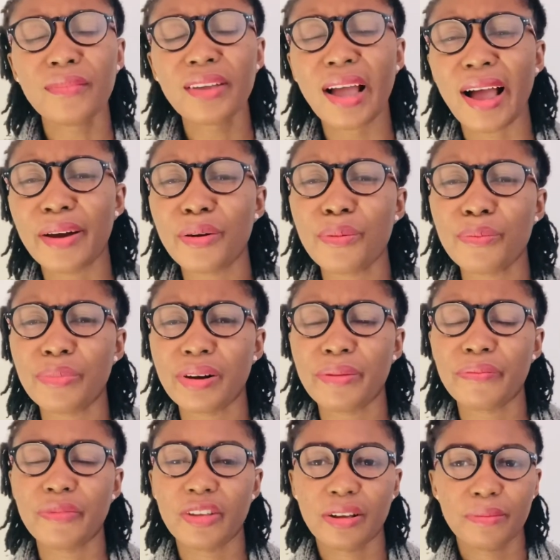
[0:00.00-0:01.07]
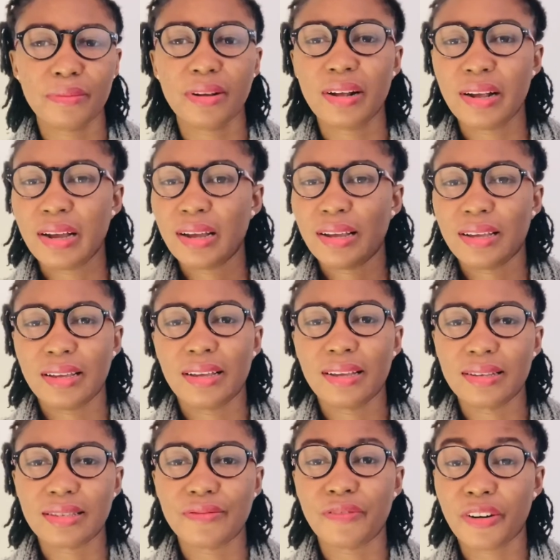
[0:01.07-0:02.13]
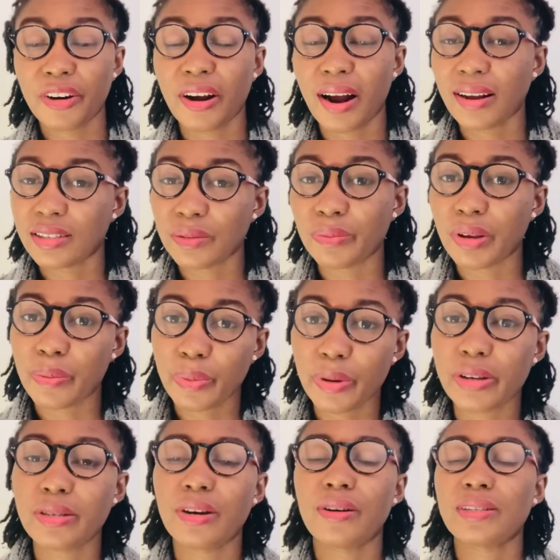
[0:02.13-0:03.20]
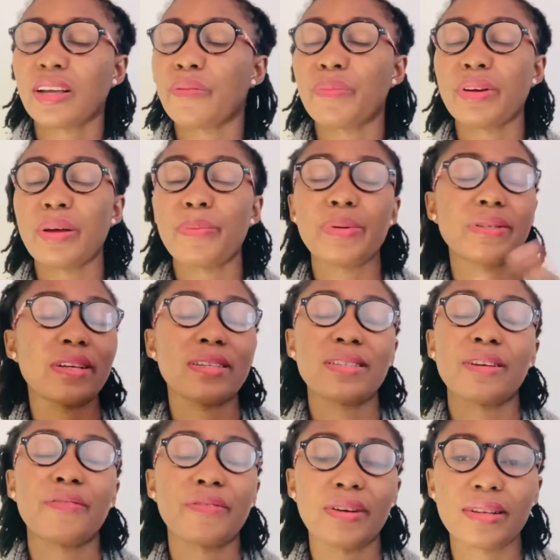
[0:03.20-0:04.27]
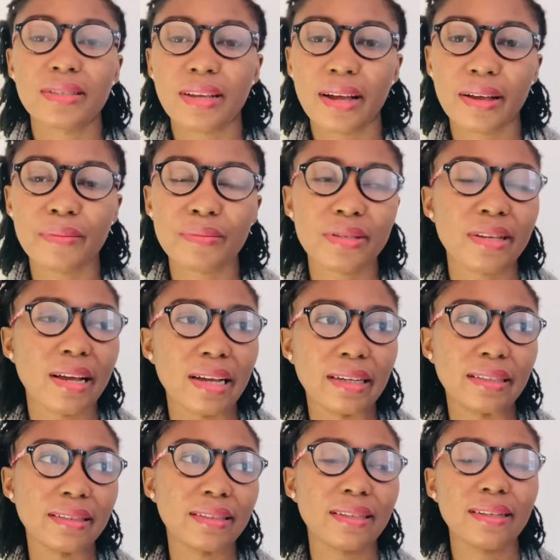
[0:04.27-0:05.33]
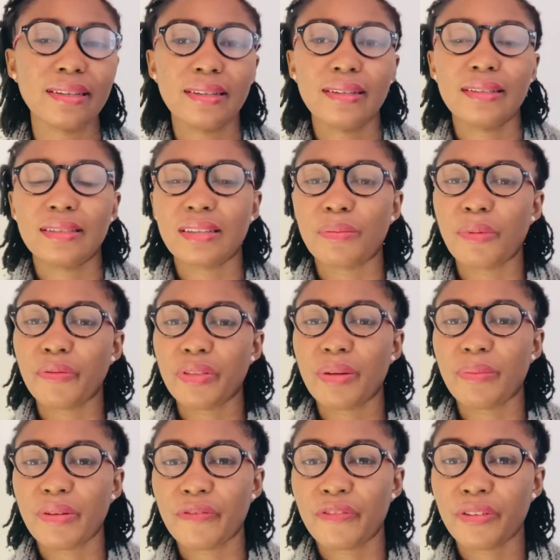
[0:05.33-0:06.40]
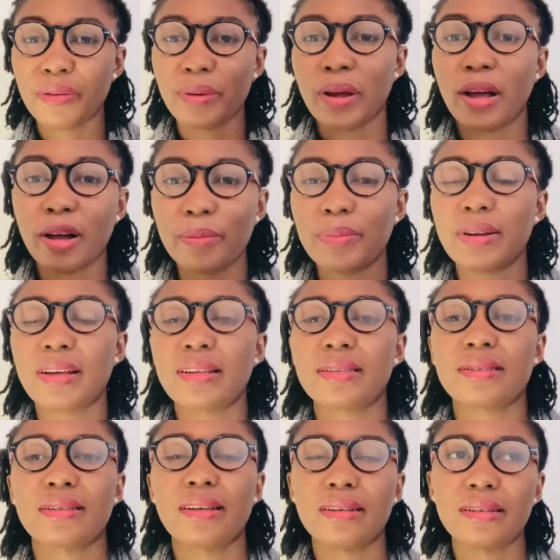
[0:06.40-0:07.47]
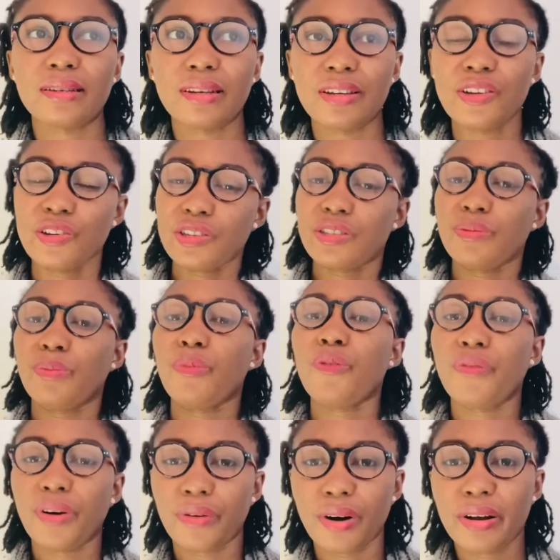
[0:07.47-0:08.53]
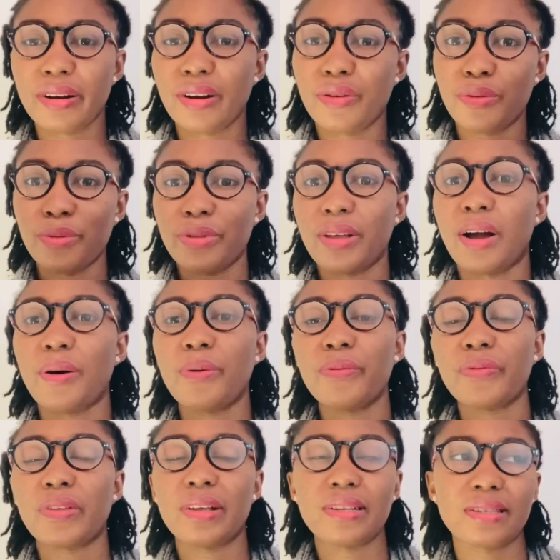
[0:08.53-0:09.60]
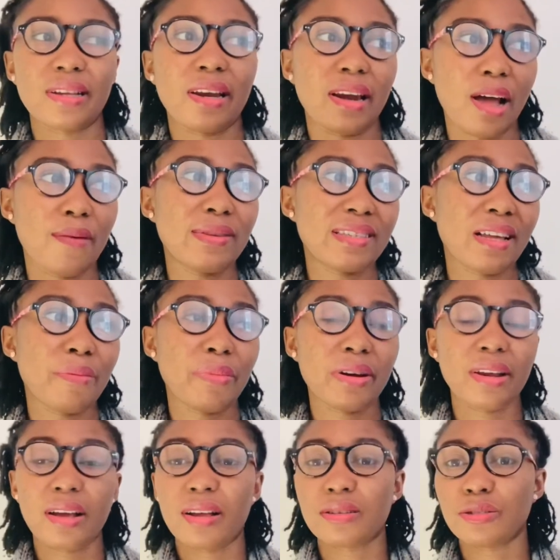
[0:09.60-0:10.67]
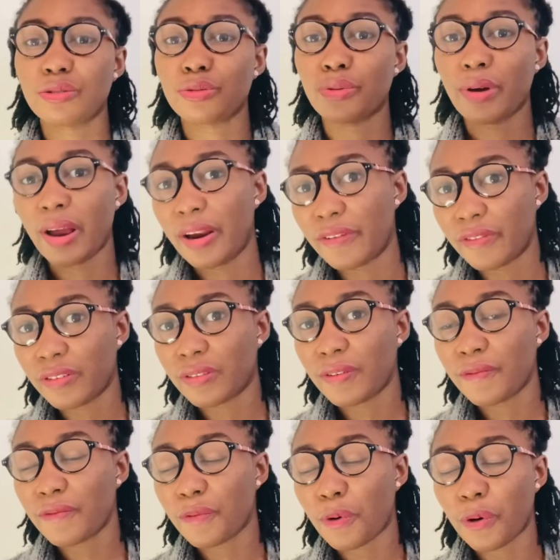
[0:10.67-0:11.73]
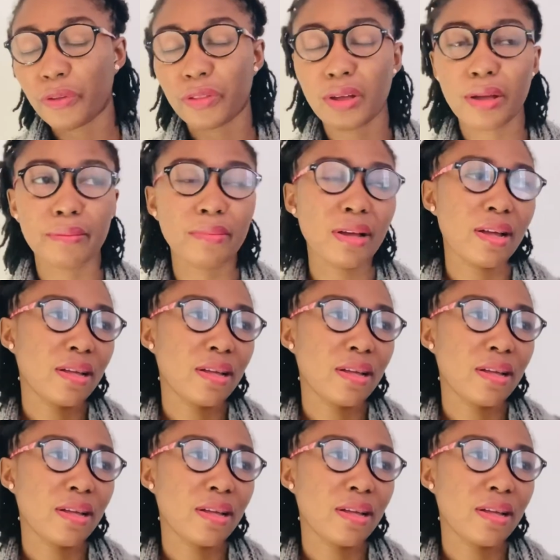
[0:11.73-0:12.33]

I don't blame them. It's very hard to be a patient because I've been a patient several times, and some of them feel helpless and they used to move around and do their own things, and now somebody has to do everything for them.